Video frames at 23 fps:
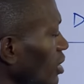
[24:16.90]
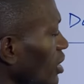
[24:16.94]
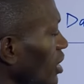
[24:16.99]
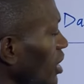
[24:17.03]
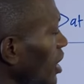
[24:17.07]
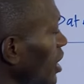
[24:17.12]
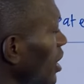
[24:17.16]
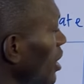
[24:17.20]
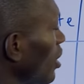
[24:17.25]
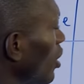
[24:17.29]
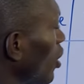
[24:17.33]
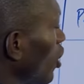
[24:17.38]

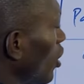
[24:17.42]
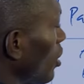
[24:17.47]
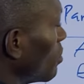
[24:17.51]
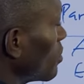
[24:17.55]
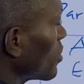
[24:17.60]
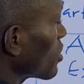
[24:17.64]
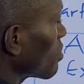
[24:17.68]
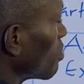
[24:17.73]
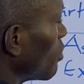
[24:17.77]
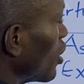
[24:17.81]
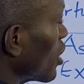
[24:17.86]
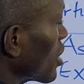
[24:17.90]

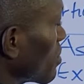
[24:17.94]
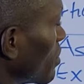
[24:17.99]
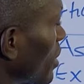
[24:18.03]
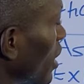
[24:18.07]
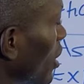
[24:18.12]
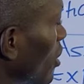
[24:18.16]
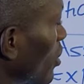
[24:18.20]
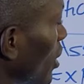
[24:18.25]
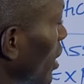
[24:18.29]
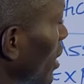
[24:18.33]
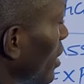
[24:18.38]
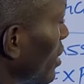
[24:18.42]
Incomes must be
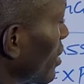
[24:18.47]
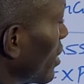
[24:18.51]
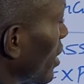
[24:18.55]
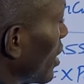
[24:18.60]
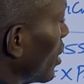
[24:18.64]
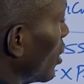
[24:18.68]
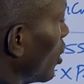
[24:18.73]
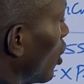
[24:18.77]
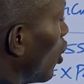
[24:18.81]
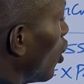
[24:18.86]
credited.